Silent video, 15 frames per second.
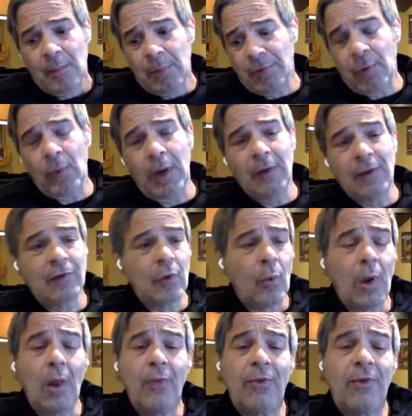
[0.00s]
but the way that the
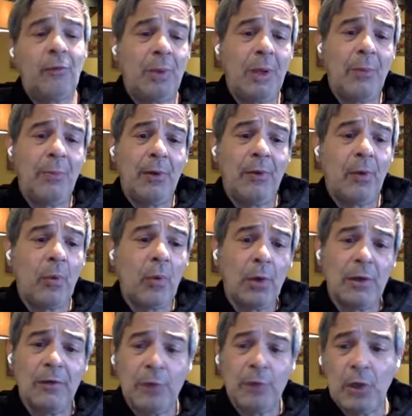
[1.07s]
wealthiest people in the
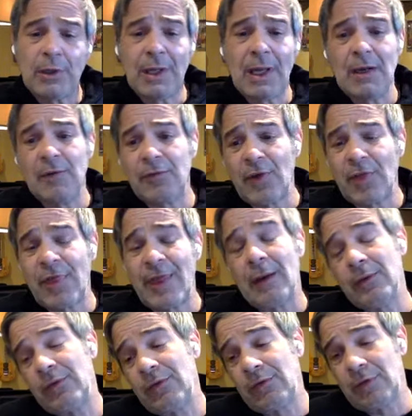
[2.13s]
world have looked at it for
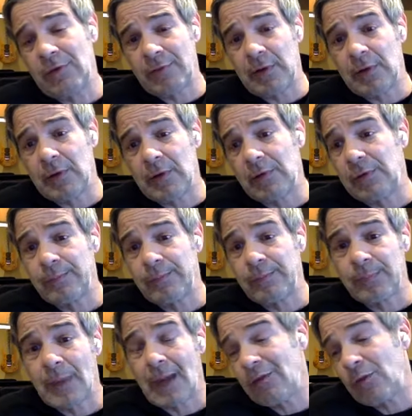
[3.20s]
thousands of years
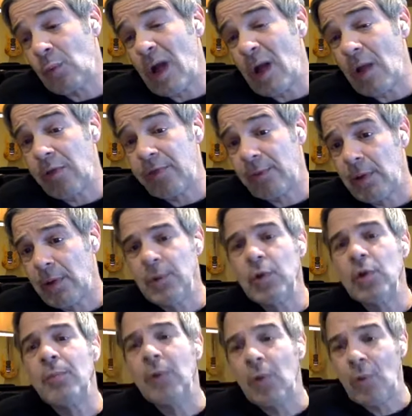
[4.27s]
as wealth,
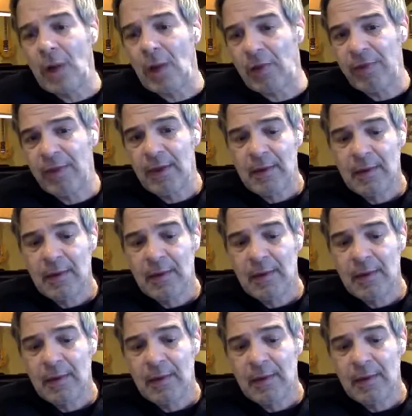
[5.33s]
immutable wealth